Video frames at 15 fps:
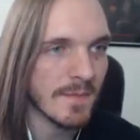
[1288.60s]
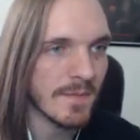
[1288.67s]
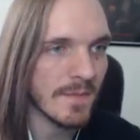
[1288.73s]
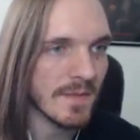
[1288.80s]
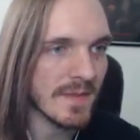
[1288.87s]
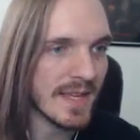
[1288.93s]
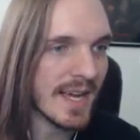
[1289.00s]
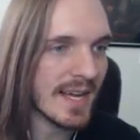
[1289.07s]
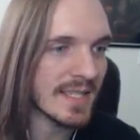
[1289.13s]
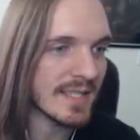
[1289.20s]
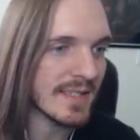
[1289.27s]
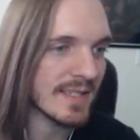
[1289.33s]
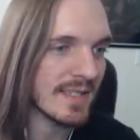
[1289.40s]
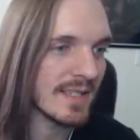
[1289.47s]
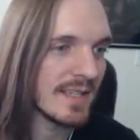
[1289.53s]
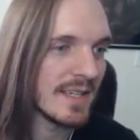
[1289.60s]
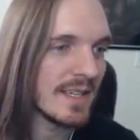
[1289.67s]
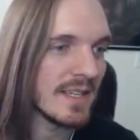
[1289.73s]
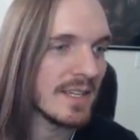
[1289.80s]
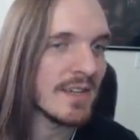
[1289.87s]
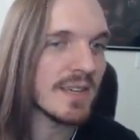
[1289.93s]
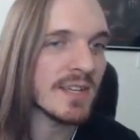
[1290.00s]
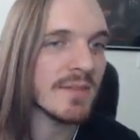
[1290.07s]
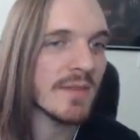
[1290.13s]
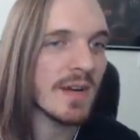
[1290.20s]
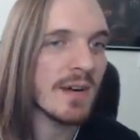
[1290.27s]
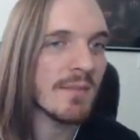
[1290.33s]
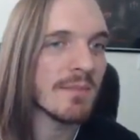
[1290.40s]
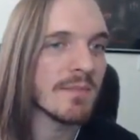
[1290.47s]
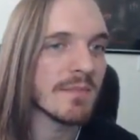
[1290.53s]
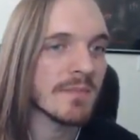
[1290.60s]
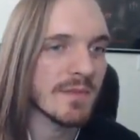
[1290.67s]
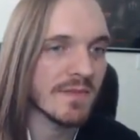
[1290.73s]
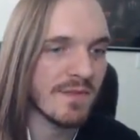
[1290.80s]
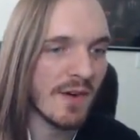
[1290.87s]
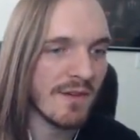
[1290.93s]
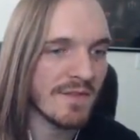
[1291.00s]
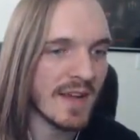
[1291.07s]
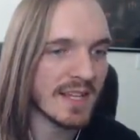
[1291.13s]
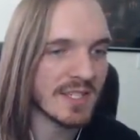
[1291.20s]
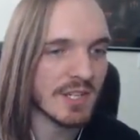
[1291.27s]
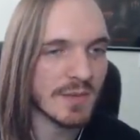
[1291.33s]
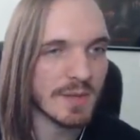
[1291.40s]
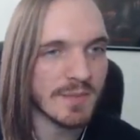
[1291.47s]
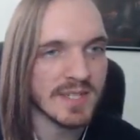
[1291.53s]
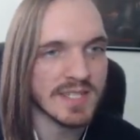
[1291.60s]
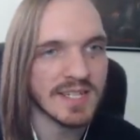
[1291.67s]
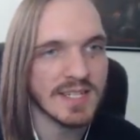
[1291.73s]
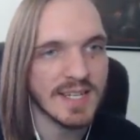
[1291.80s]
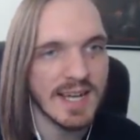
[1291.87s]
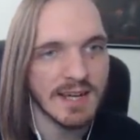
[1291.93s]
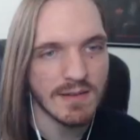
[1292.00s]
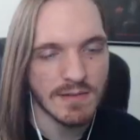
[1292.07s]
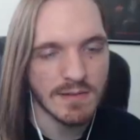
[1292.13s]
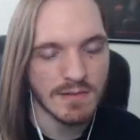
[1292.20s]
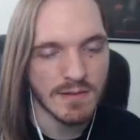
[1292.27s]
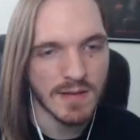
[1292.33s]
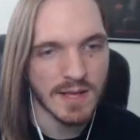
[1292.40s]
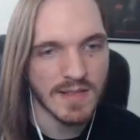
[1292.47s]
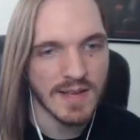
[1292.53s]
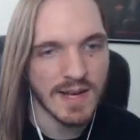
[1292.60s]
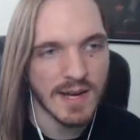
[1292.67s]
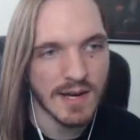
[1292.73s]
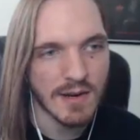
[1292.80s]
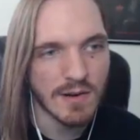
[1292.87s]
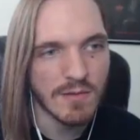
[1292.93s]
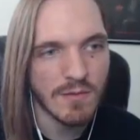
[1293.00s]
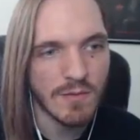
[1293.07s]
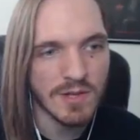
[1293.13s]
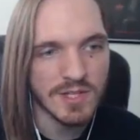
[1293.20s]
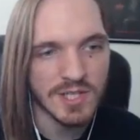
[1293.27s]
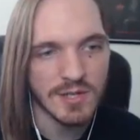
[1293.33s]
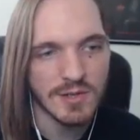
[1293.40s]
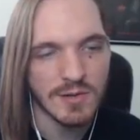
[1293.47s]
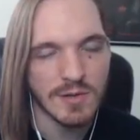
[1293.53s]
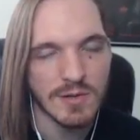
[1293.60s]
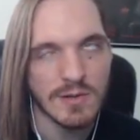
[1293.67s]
Yeah, it's... You can fall faster by pressing down in the air once you're